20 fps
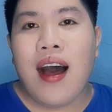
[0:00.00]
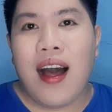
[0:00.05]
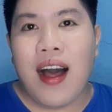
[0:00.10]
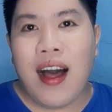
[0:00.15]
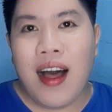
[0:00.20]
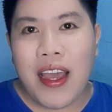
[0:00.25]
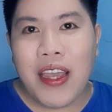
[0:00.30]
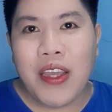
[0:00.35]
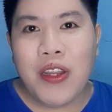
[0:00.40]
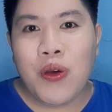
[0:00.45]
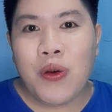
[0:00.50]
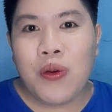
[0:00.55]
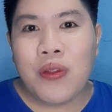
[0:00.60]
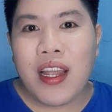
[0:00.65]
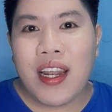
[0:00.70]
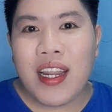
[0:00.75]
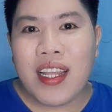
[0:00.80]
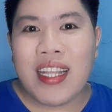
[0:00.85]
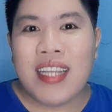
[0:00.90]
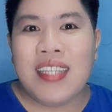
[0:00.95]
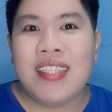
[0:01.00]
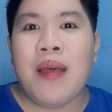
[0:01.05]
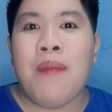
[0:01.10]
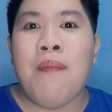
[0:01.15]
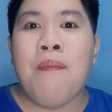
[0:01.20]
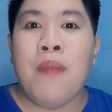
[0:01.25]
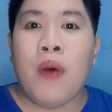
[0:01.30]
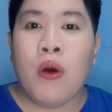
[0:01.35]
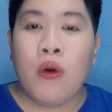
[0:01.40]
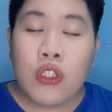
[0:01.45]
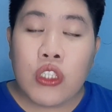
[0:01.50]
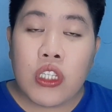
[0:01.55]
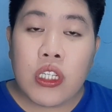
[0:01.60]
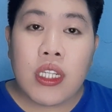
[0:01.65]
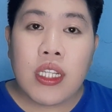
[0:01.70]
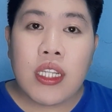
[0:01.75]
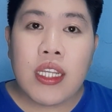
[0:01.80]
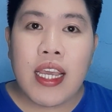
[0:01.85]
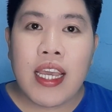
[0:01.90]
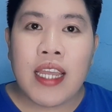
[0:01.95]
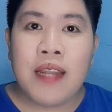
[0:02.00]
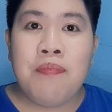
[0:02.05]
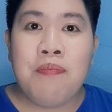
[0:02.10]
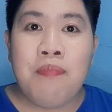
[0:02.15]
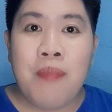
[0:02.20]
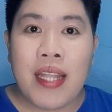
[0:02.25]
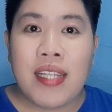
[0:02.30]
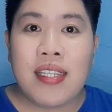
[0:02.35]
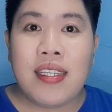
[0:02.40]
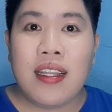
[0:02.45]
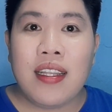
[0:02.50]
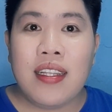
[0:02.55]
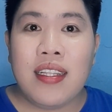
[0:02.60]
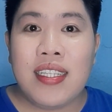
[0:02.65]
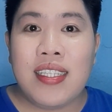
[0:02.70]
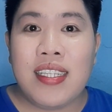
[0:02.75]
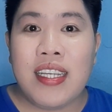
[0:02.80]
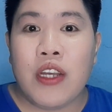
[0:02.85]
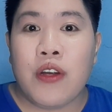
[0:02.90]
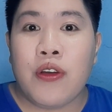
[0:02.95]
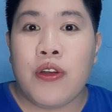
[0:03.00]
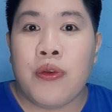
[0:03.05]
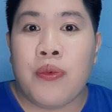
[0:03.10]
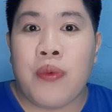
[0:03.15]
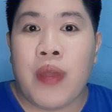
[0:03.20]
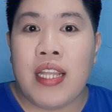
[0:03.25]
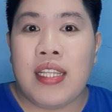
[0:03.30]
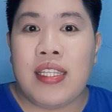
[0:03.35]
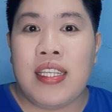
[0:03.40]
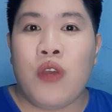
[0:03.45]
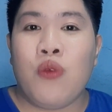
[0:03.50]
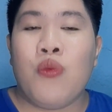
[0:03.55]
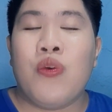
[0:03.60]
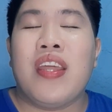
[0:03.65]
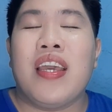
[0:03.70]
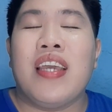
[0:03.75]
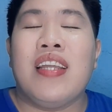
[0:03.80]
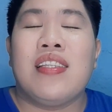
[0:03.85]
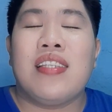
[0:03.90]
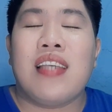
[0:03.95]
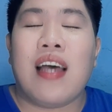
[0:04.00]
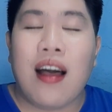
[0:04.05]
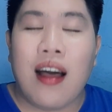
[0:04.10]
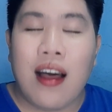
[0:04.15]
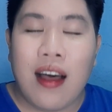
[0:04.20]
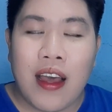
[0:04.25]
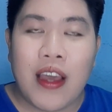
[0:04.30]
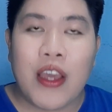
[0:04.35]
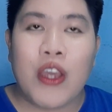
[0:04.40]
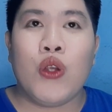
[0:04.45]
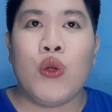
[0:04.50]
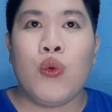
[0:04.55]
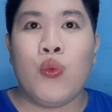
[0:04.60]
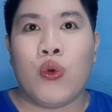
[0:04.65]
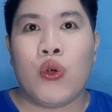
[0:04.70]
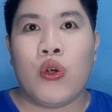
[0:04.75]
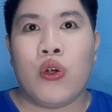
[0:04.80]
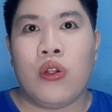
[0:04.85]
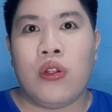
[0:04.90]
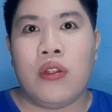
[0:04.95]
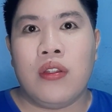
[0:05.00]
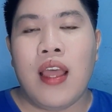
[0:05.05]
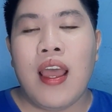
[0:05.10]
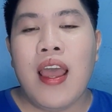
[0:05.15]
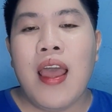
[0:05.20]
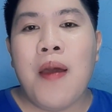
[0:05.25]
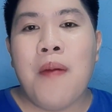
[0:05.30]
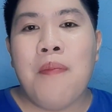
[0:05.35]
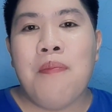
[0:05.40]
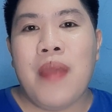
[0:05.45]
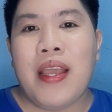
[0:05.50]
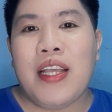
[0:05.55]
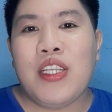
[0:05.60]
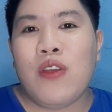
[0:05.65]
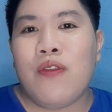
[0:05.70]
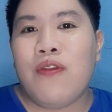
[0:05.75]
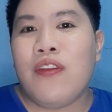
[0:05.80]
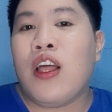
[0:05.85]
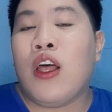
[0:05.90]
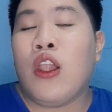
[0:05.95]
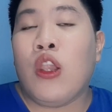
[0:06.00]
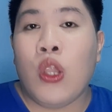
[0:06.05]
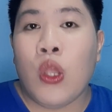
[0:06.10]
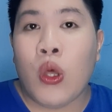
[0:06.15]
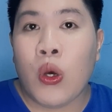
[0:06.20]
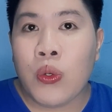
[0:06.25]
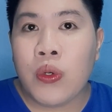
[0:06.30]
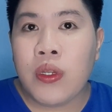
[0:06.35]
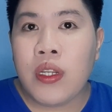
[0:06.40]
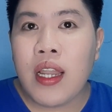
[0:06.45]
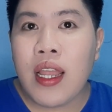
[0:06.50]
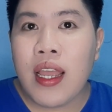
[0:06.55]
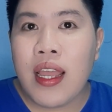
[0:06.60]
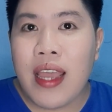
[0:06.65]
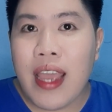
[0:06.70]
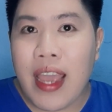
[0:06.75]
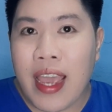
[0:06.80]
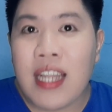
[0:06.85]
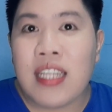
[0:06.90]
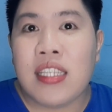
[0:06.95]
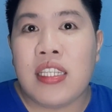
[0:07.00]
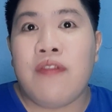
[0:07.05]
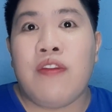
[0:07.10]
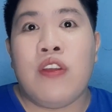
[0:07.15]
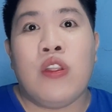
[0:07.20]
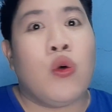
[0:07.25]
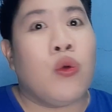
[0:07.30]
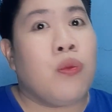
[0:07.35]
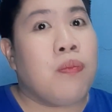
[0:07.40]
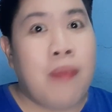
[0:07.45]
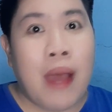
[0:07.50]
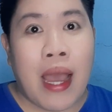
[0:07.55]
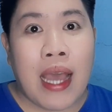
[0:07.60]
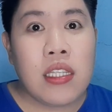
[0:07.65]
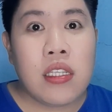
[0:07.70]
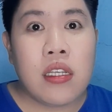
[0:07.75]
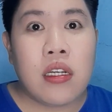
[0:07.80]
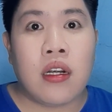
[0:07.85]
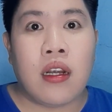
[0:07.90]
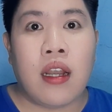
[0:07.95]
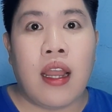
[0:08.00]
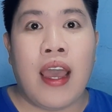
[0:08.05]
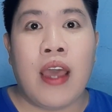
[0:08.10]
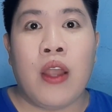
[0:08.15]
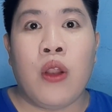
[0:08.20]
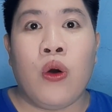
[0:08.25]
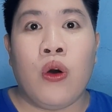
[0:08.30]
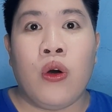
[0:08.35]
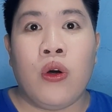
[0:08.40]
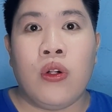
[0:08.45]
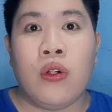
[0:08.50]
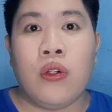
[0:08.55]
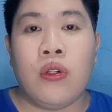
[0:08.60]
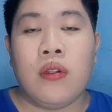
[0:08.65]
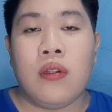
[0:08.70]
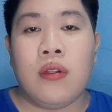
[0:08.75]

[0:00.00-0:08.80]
I know that it is emotionally and mentally deteriorating when the entire world makes you feel alone and as if you don't matter at all.